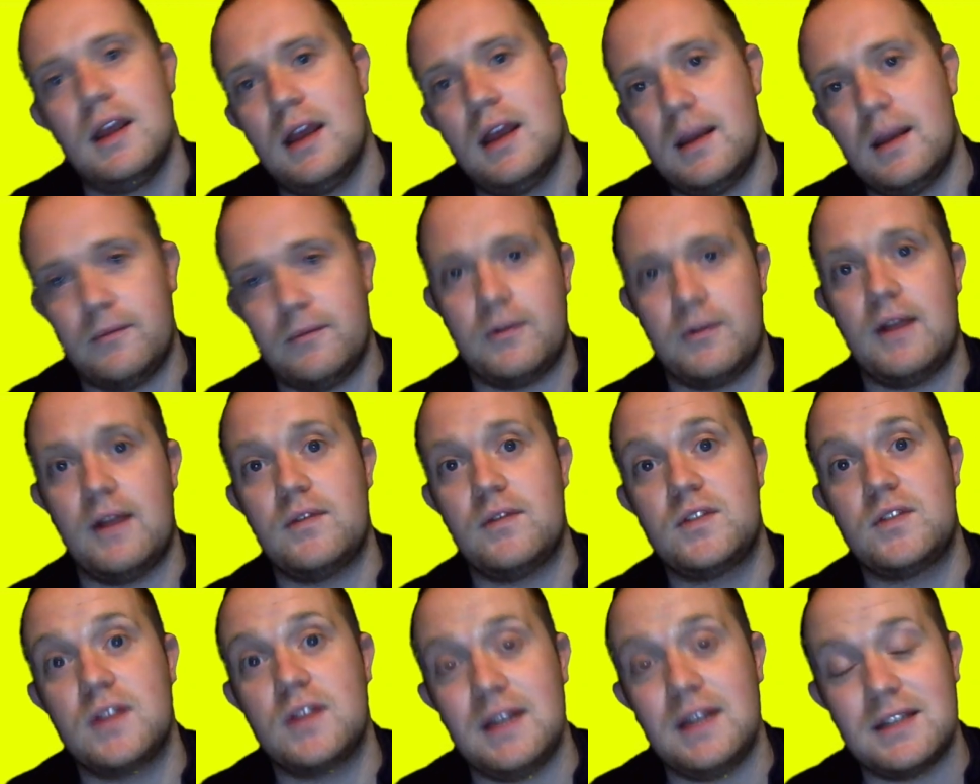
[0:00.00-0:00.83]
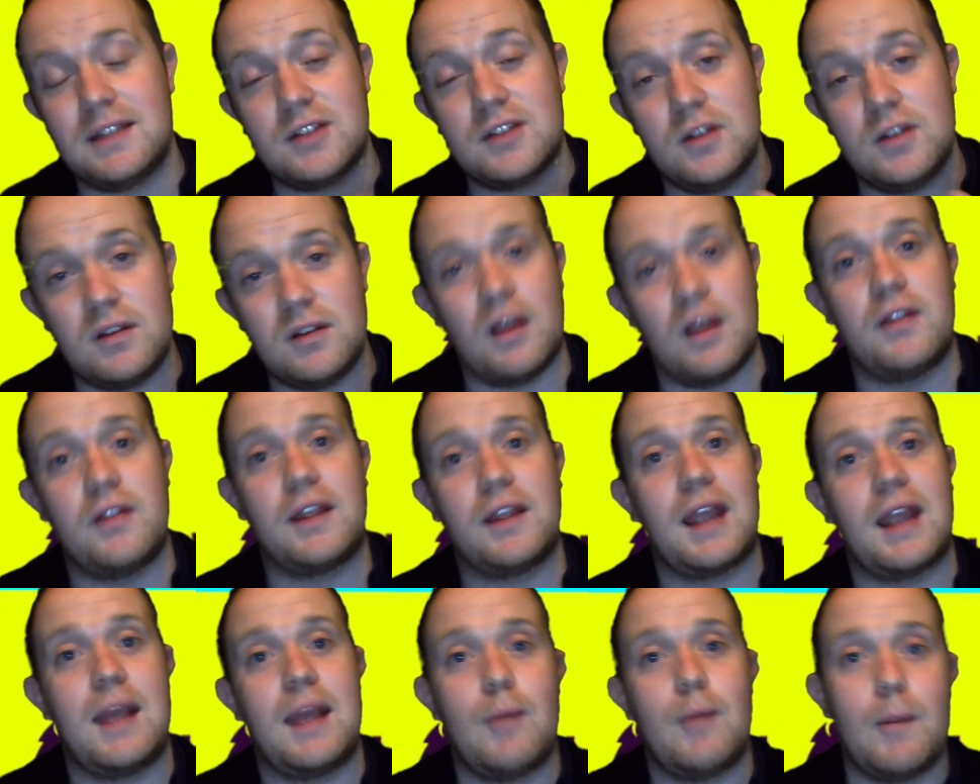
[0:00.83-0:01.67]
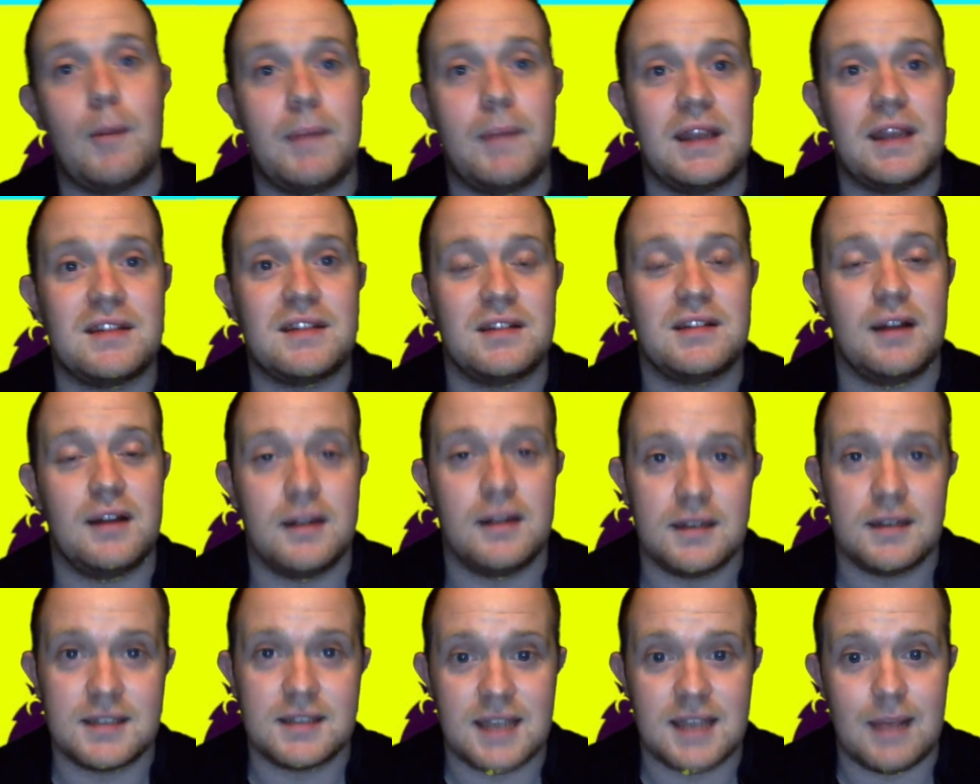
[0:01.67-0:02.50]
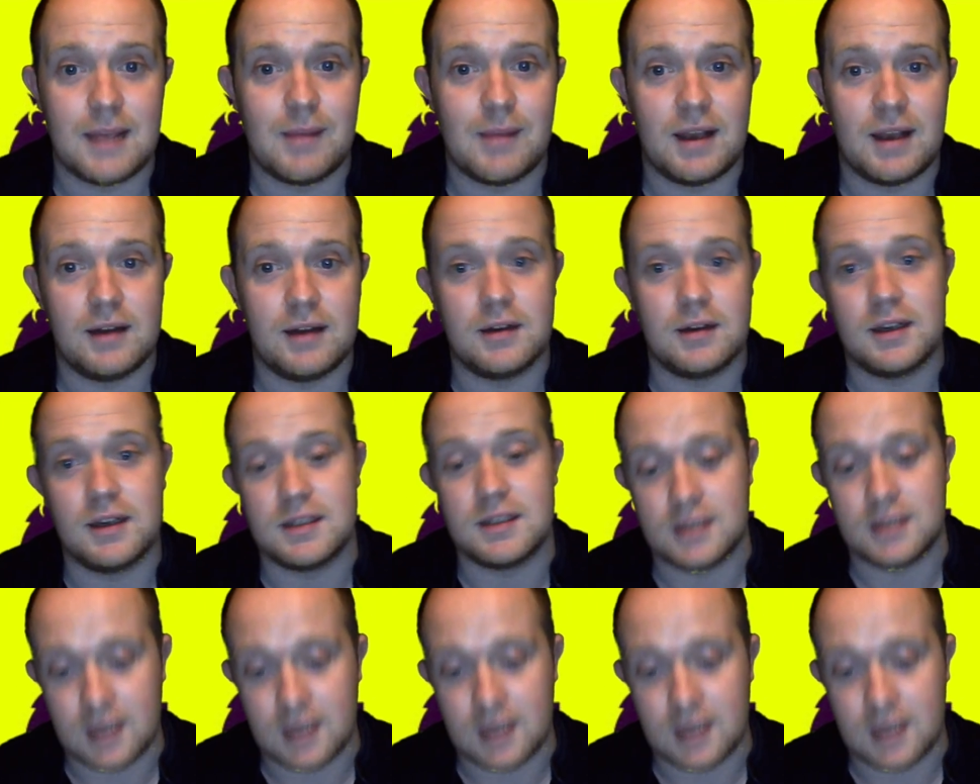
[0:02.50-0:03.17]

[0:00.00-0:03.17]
And for Everton, it's another game unbeaten under Sam Allardyce.